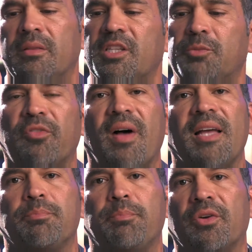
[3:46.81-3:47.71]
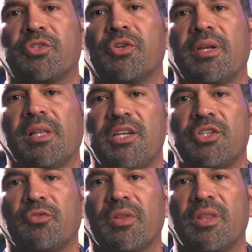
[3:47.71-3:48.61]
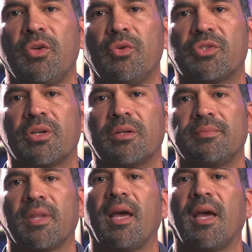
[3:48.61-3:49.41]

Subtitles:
This provides better circulation for the user